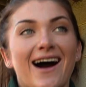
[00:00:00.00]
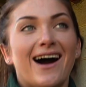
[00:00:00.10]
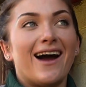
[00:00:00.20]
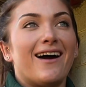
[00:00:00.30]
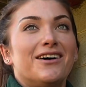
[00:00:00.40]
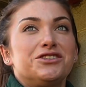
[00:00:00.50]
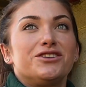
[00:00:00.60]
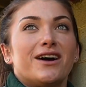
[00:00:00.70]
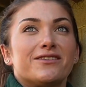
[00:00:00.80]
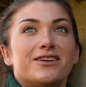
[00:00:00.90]
I asked you
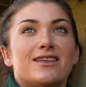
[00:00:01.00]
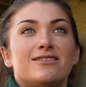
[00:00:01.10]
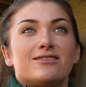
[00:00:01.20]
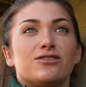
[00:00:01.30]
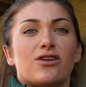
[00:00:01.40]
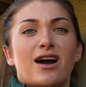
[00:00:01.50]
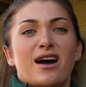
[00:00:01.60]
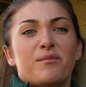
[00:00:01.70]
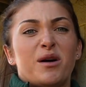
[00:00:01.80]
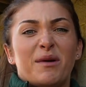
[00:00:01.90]
guys on
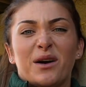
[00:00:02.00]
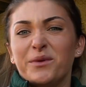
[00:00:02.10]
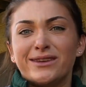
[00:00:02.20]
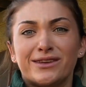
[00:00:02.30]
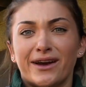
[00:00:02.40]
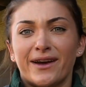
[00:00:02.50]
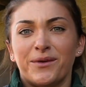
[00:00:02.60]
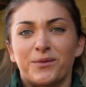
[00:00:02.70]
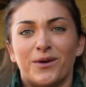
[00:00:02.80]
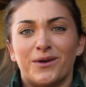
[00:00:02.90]
Instagram about a week ago
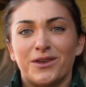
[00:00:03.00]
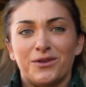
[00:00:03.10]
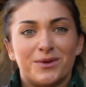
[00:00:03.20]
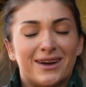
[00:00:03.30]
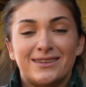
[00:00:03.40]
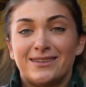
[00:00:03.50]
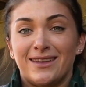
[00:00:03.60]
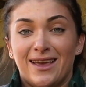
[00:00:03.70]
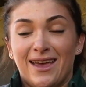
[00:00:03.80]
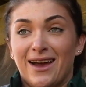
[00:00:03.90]
what you would like to
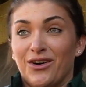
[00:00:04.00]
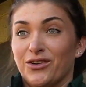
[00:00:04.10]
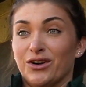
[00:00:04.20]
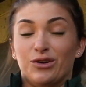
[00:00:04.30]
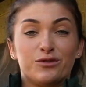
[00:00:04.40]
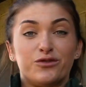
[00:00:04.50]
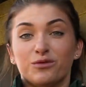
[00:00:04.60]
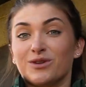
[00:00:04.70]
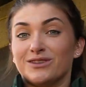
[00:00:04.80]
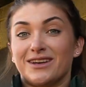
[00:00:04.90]
see on long
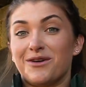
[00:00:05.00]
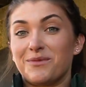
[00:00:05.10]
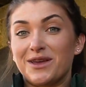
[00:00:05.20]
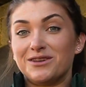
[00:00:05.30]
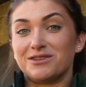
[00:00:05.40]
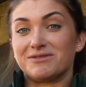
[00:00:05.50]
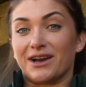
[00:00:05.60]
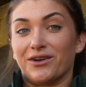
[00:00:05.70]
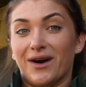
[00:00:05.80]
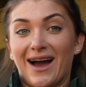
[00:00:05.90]
form content on my YouTube
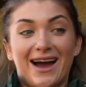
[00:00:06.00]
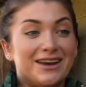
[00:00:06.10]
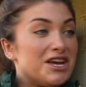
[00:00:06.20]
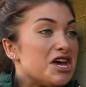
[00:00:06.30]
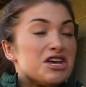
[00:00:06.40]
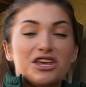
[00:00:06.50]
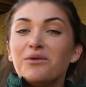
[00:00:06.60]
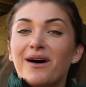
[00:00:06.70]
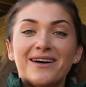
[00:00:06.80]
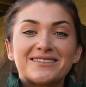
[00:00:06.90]
channel, and
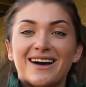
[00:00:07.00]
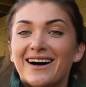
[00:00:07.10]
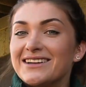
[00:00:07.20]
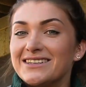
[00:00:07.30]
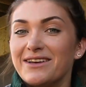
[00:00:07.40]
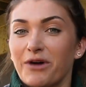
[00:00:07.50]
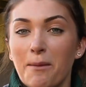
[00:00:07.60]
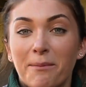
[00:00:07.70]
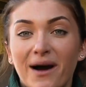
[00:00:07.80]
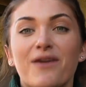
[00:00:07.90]
you asked, I deliver.
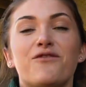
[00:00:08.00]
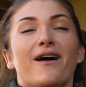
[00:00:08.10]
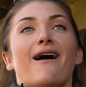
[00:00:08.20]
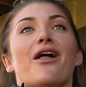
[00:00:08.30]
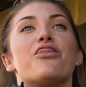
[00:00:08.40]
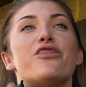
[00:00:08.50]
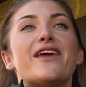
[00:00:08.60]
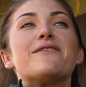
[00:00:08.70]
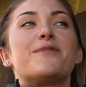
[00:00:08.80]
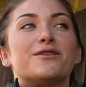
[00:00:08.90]
By far
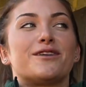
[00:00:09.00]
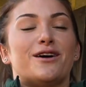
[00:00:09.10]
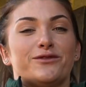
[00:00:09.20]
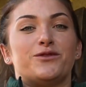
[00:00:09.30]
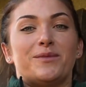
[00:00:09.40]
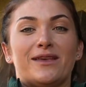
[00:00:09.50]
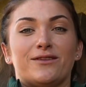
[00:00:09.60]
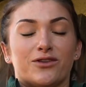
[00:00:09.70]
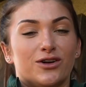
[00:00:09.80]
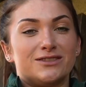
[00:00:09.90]
the most asked for piece
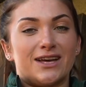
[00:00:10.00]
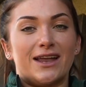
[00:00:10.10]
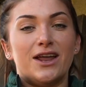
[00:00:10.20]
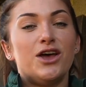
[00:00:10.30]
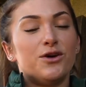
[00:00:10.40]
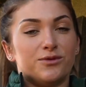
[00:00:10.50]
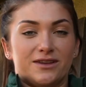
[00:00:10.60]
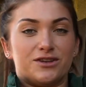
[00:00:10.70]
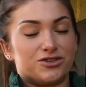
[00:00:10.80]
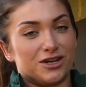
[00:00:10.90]
of content was
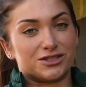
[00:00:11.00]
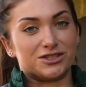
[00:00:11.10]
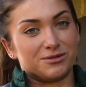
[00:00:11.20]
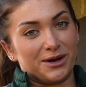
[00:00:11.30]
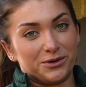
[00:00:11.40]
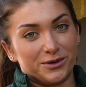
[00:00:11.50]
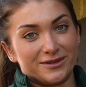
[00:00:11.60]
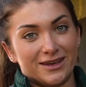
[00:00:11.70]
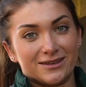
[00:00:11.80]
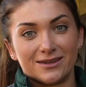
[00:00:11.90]
an introduction to my
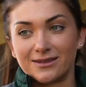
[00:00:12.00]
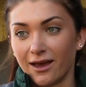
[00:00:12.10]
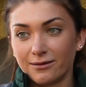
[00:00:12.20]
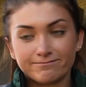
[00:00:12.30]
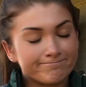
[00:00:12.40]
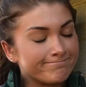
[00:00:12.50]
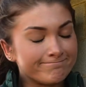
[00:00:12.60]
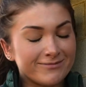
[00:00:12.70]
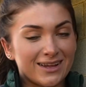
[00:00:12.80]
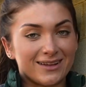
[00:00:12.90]
horses, so
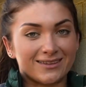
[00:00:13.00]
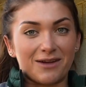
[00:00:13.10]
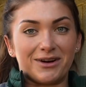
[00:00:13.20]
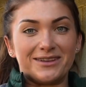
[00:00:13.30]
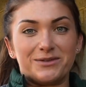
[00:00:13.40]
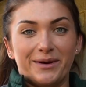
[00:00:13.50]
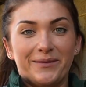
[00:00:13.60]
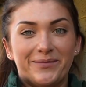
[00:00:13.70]
let's get right into it.